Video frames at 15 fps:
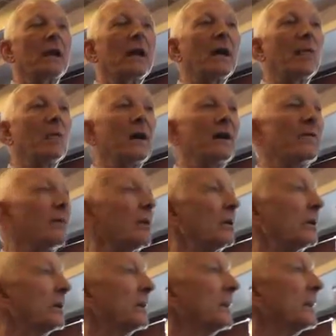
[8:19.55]

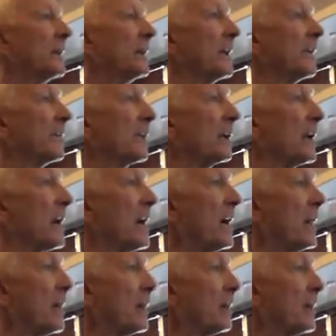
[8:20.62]
However, if they're
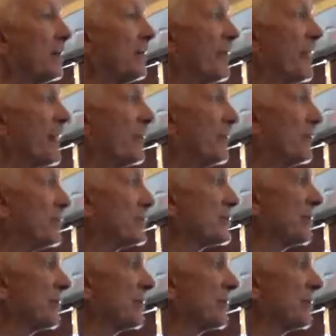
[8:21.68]
not 35 years